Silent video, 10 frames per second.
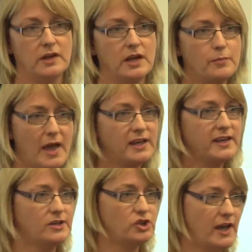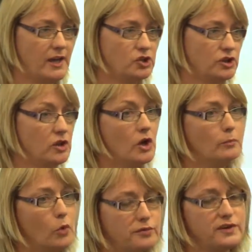in making education
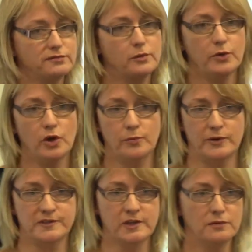more fit for purpose